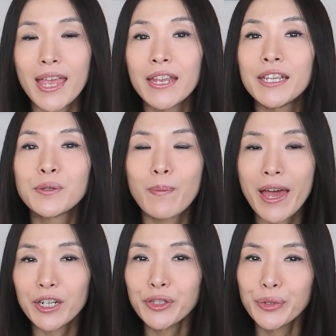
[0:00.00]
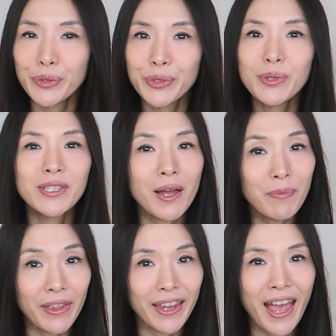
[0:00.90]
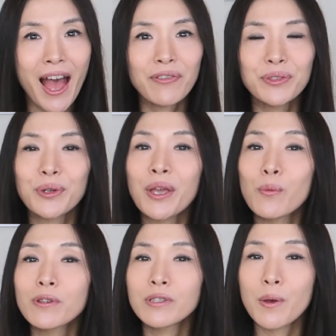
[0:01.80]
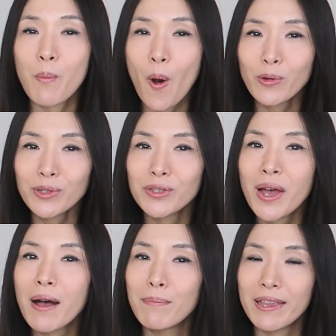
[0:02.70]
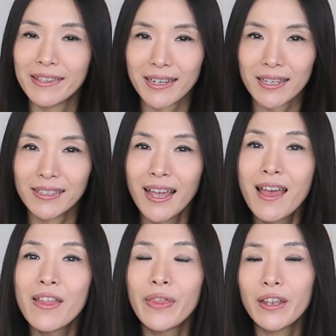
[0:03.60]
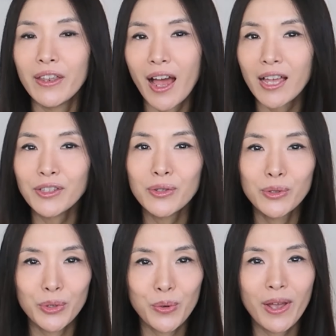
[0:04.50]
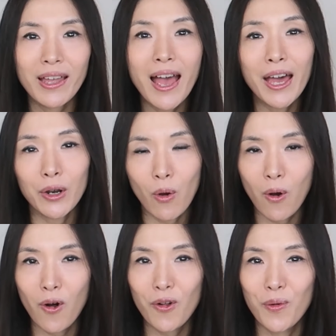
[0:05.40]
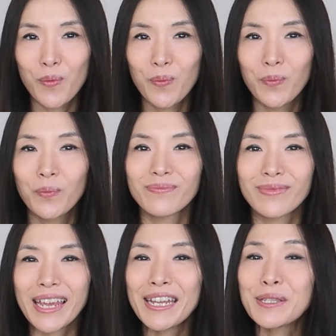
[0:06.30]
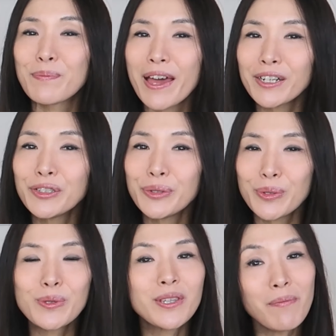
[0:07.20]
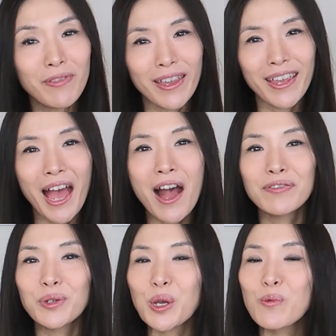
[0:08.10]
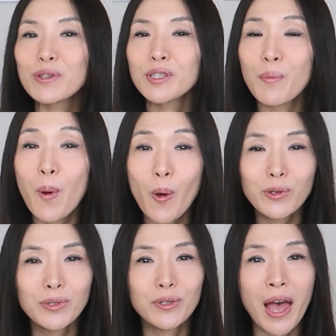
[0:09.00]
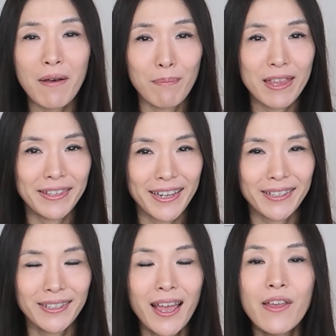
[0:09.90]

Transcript: It is better to do something after it was supposed to have been done than not to do it at all. It is better to do something after it was supposed to have been done